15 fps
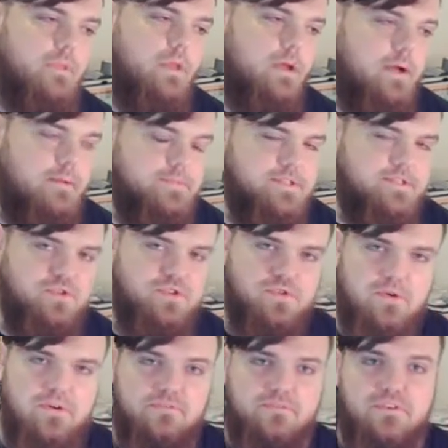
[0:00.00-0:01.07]
is the
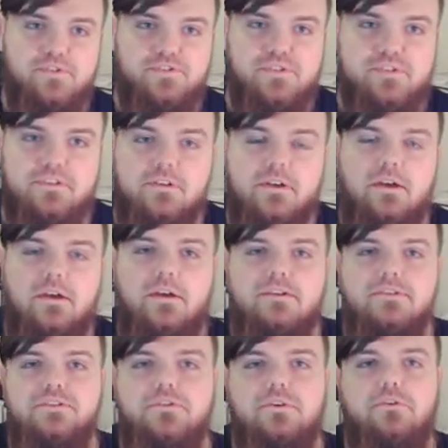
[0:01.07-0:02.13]
short version.
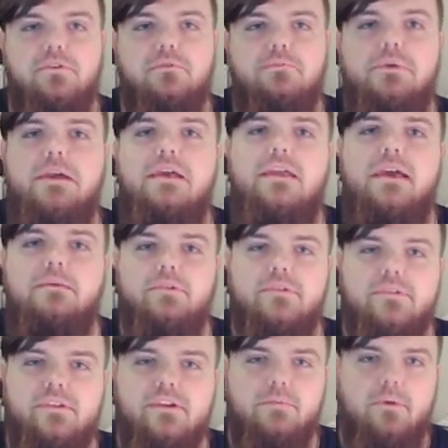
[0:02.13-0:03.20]
So being able to
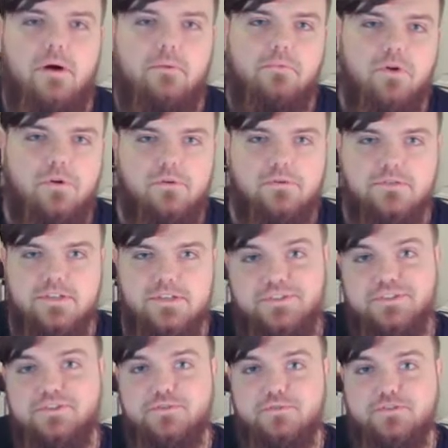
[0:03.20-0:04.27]
think about modes in these
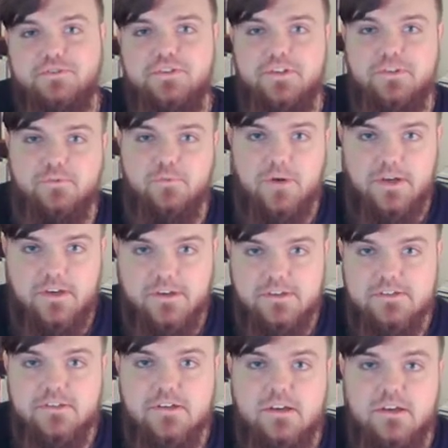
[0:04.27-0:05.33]
2 distinct ways
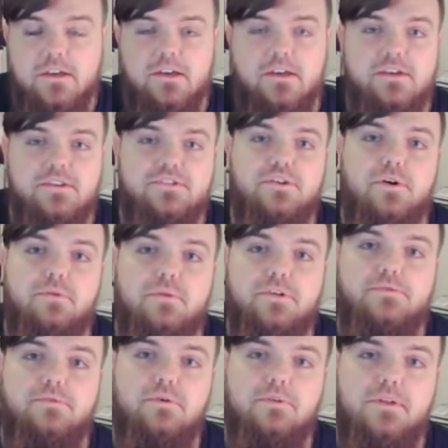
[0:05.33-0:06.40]
is going to
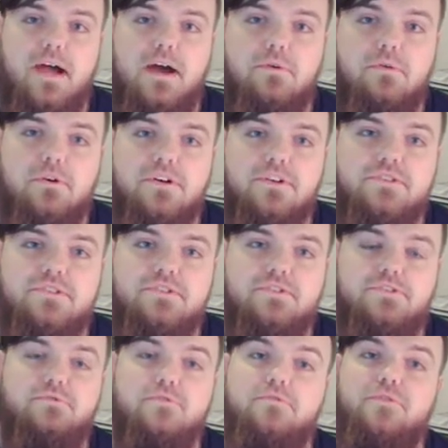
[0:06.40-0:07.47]
allow us to
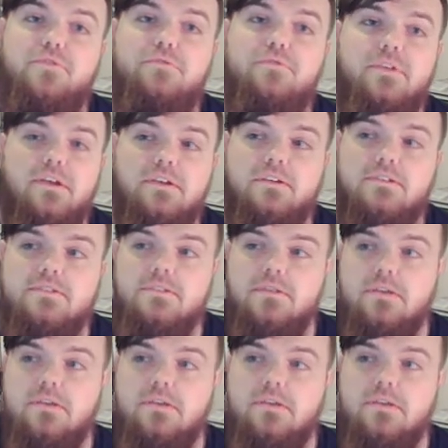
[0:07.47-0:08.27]
do a few things.